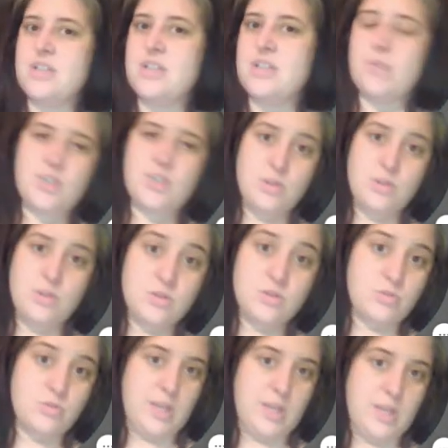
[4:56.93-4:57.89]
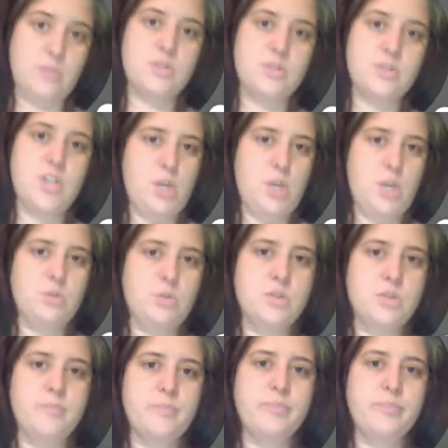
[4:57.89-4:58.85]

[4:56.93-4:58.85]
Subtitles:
that my students will be able to use.